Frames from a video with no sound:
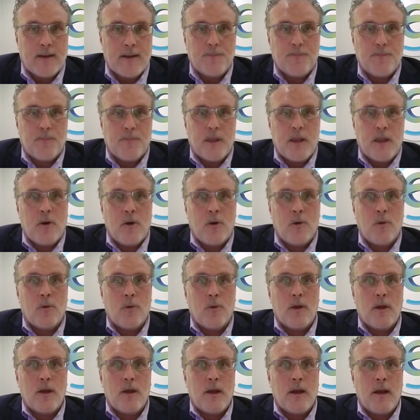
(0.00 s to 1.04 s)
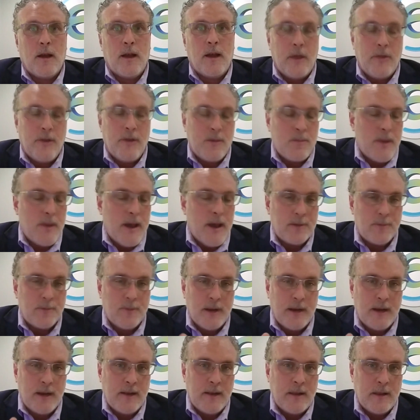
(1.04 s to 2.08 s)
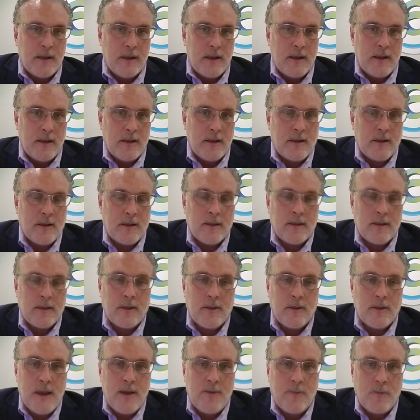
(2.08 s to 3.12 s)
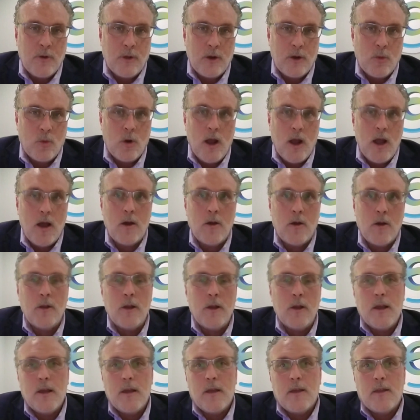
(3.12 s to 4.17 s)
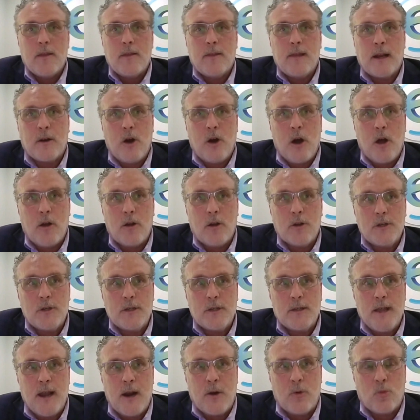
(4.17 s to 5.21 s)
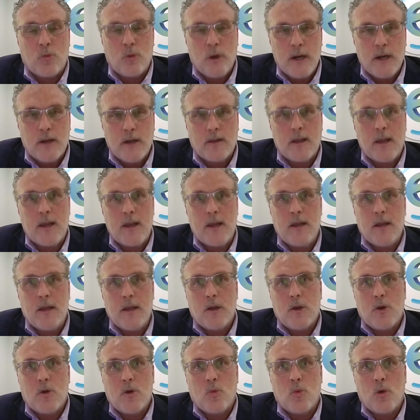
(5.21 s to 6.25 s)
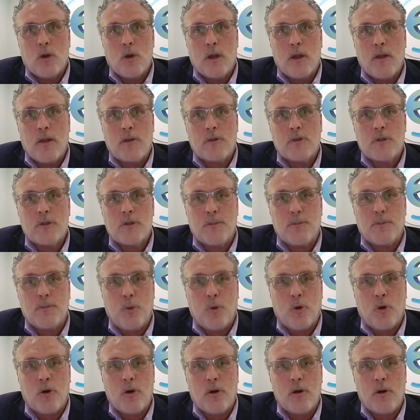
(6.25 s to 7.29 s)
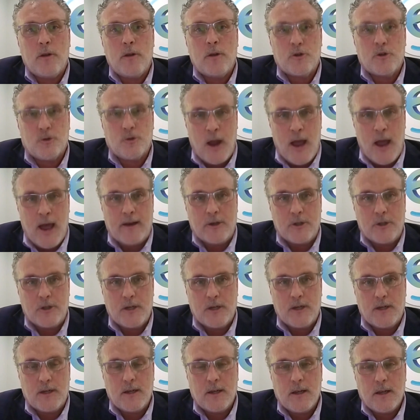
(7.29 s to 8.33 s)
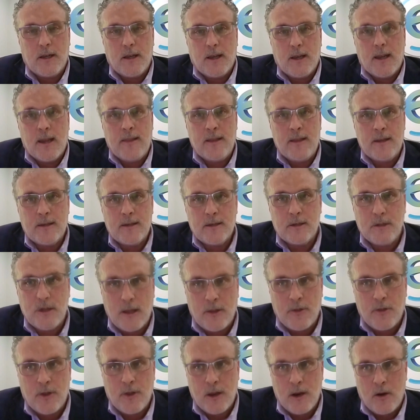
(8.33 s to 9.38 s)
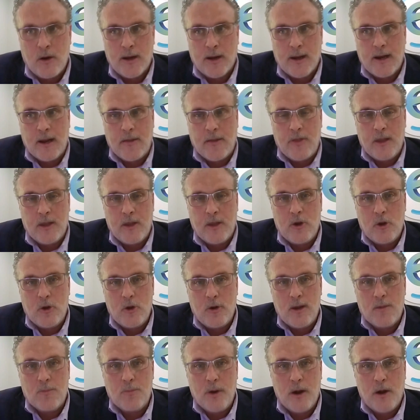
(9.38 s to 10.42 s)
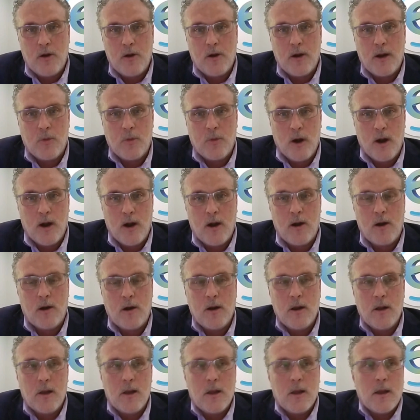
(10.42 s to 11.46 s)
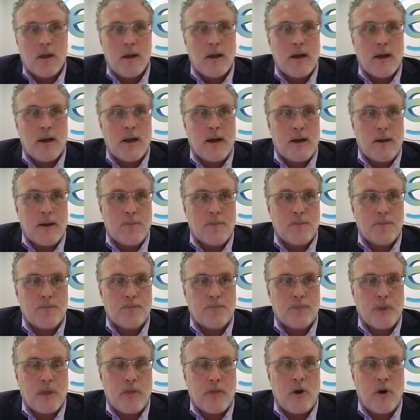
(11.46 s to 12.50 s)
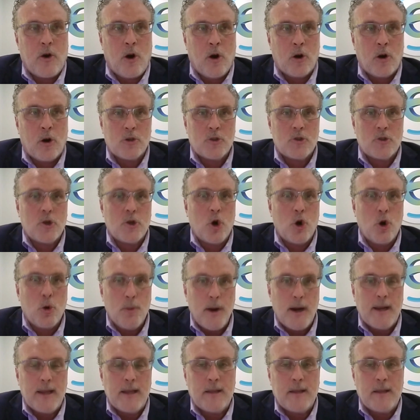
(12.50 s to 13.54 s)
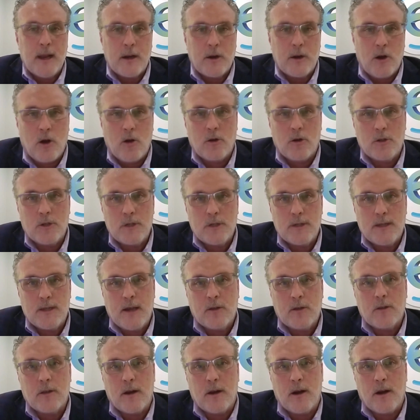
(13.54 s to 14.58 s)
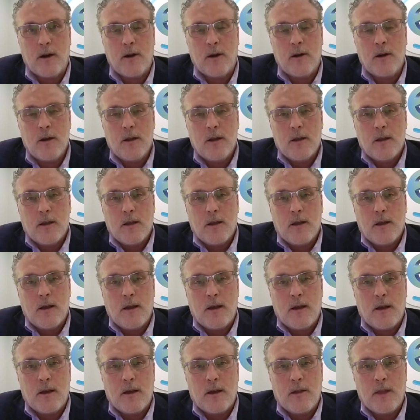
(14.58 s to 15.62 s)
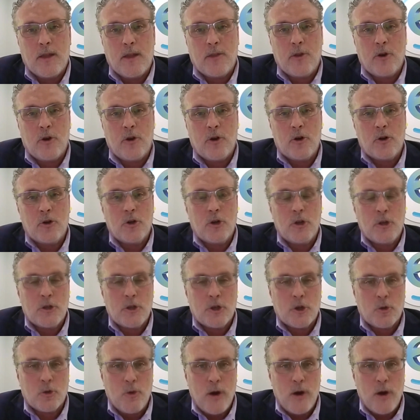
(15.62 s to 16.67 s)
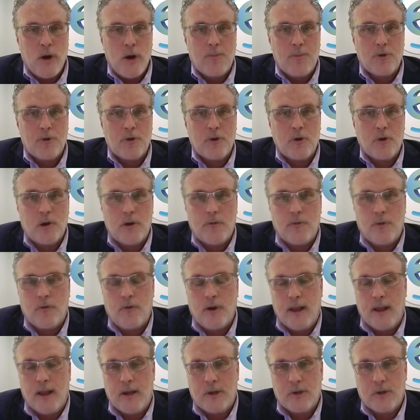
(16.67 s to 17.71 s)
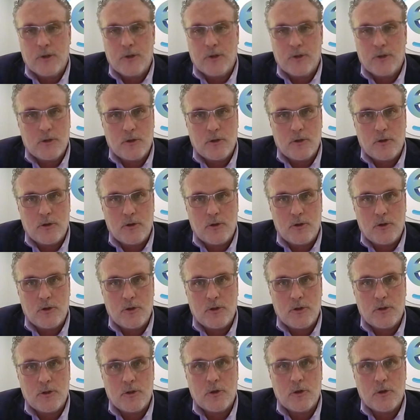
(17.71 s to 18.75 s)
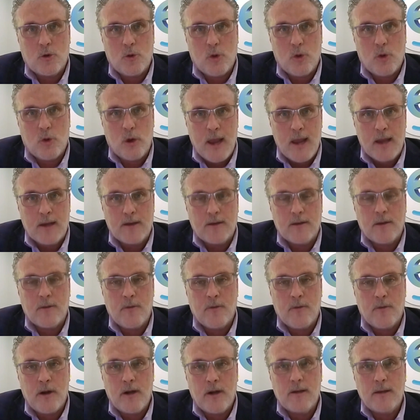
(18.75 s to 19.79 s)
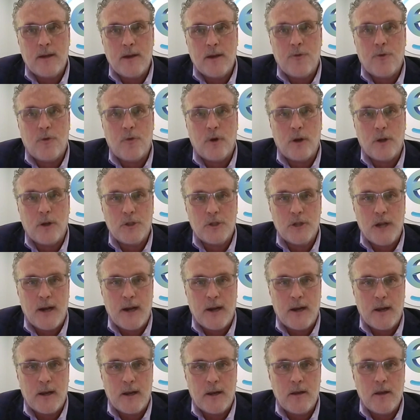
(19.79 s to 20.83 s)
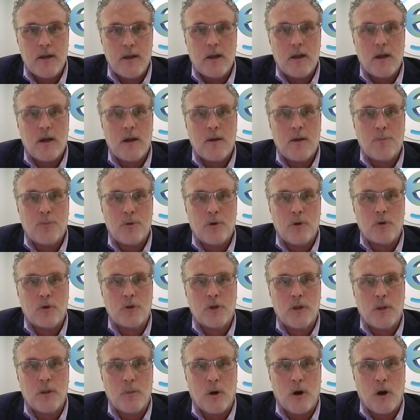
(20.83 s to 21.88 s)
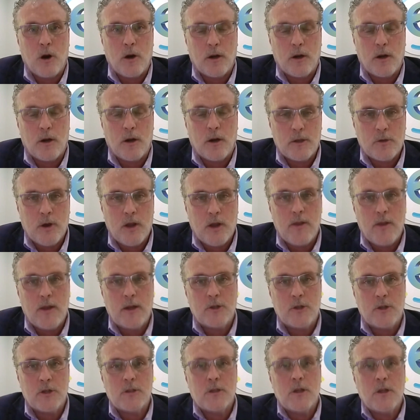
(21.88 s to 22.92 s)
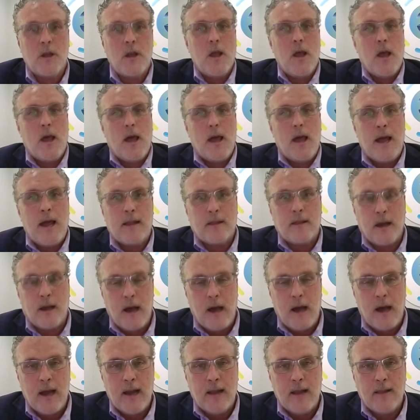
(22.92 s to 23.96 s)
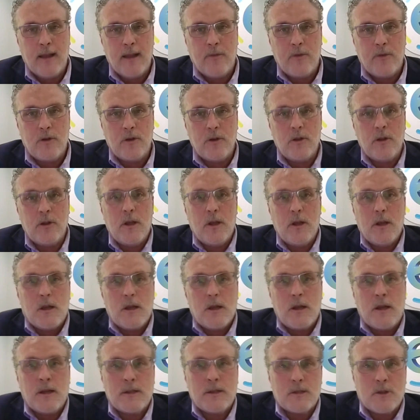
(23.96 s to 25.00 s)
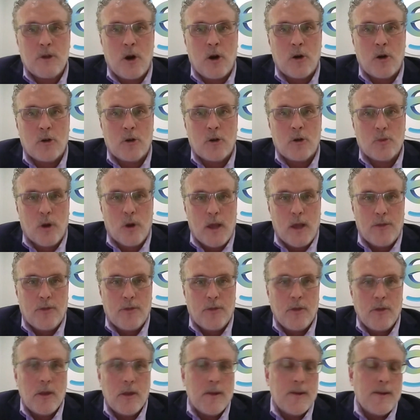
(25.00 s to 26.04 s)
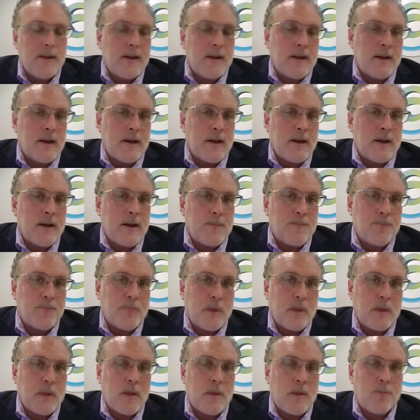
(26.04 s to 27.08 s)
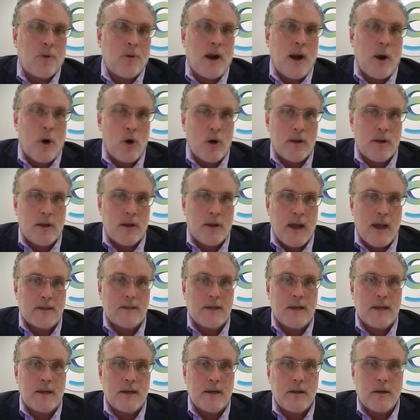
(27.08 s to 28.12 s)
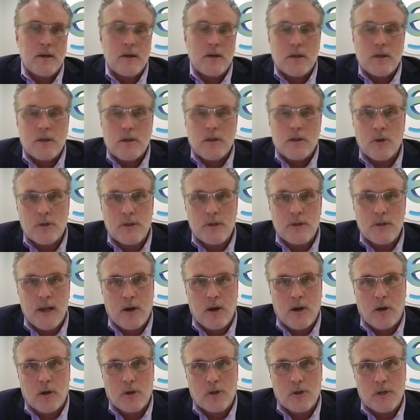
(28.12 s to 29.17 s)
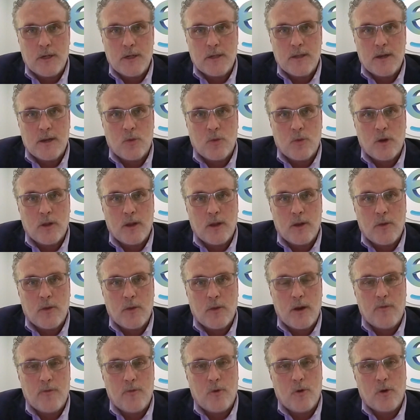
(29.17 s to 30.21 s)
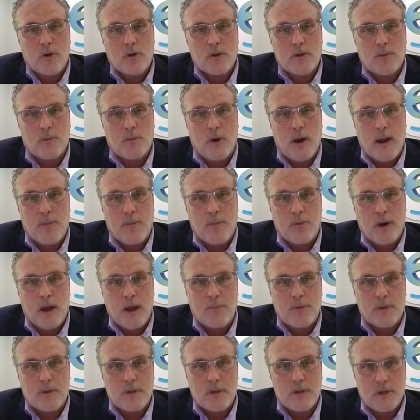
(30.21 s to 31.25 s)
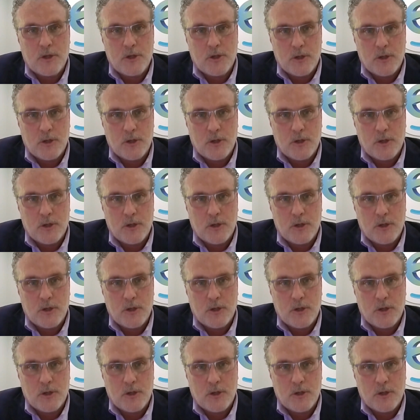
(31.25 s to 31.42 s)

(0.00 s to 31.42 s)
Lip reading: that, and I think Matt's been hitting the theme really well, technologies that really will support the strategy. And this is again, I think a unique period where there are so many technologies out there that there is a great opportunity for financial institutions to create a very differentiated approach in the market. So I think just at the high level, it starts with prioritizing those technologies that really reinforce the brand